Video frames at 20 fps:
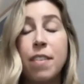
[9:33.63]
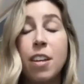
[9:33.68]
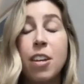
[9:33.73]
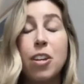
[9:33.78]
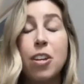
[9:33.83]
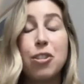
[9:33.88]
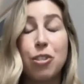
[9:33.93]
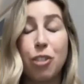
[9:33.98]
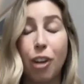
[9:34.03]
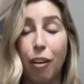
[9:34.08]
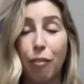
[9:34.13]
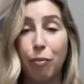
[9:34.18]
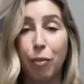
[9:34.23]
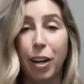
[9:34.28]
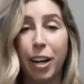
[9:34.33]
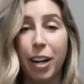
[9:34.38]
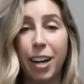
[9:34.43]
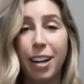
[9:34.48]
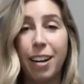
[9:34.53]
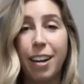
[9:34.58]

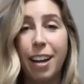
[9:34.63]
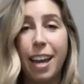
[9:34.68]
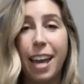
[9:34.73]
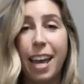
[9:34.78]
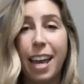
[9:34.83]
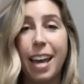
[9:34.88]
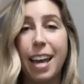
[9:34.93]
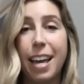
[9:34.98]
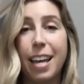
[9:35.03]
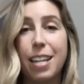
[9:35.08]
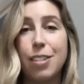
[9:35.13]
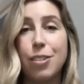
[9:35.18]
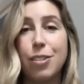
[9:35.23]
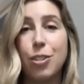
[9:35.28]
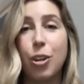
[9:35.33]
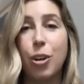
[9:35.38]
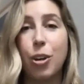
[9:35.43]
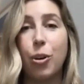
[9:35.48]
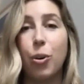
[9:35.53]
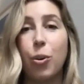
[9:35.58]
software. And
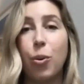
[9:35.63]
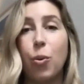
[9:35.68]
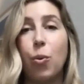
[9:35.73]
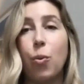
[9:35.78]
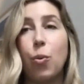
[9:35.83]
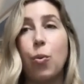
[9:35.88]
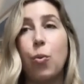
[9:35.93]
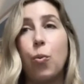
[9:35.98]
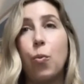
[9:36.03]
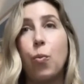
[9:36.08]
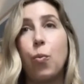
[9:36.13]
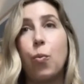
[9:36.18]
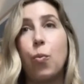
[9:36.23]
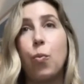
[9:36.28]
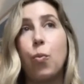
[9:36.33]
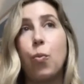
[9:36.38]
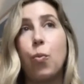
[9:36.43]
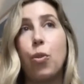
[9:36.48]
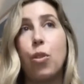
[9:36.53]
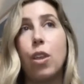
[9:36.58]
so
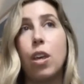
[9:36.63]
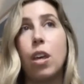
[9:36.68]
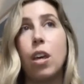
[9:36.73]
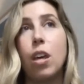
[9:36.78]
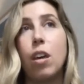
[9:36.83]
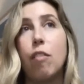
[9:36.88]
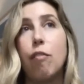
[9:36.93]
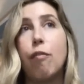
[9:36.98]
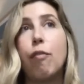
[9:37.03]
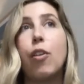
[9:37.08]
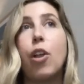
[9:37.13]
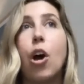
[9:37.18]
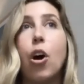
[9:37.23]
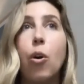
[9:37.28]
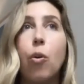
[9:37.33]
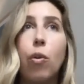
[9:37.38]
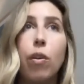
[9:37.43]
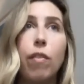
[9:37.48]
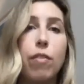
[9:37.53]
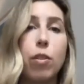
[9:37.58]
the
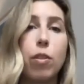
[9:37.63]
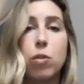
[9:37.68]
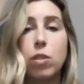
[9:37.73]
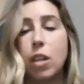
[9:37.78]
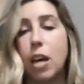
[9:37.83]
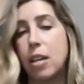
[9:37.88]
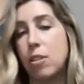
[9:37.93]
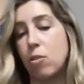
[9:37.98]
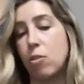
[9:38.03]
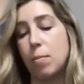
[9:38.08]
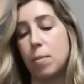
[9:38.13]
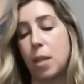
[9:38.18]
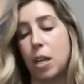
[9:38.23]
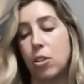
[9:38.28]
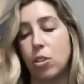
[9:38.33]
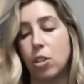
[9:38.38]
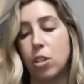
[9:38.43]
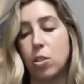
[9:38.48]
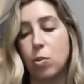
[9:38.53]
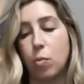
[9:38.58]
flow of those classroom
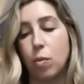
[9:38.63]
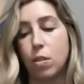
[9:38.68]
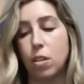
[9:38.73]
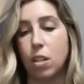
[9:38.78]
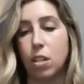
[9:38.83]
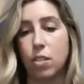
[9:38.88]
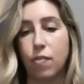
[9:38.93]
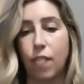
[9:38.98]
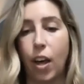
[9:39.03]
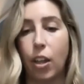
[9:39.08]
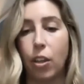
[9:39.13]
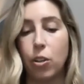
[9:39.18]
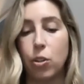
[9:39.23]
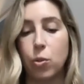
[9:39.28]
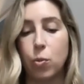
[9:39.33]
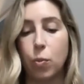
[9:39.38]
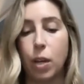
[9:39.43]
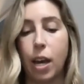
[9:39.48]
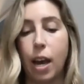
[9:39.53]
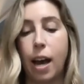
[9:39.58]
sessions was as
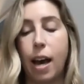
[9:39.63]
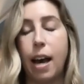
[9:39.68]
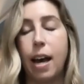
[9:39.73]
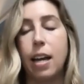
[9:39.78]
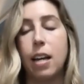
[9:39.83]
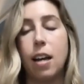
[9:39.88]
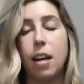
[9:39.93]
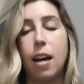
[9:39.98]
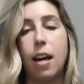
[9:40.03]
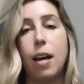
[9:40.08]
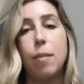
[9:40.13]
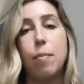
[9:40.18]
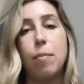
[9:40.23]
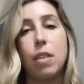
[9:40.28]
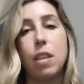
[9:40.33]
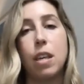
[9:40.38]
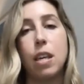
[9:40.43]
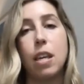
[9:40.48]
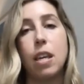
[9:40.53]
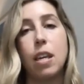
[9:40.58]
follows. We had
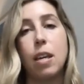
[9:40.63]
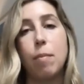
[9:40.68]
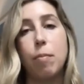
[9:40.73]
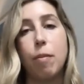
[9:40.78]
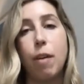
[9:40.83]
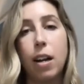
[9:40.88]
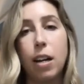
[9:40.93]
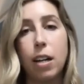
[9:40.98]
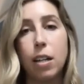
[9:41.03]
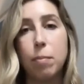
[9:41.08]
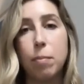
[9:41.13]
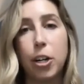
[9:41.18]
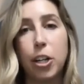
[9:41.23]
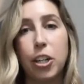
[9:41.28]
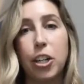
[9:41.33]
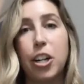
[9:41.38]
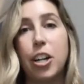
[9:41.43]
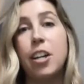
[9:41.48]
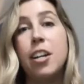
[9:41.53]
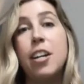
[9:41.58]
the product
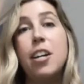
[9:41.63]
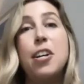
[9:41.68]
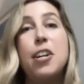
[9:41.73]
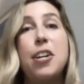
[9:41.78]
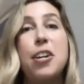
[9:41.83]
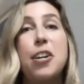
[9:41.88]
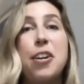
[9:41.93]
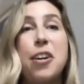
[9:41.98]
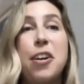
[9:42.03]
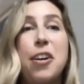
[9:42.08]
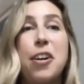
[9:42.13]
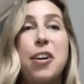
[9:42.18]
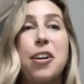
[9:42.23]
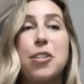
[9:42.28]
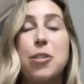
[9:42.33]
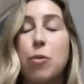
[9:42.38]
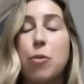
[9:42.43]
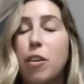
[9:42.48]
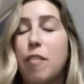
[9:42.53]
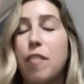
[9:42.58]
marketer
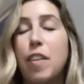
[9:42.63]
sort of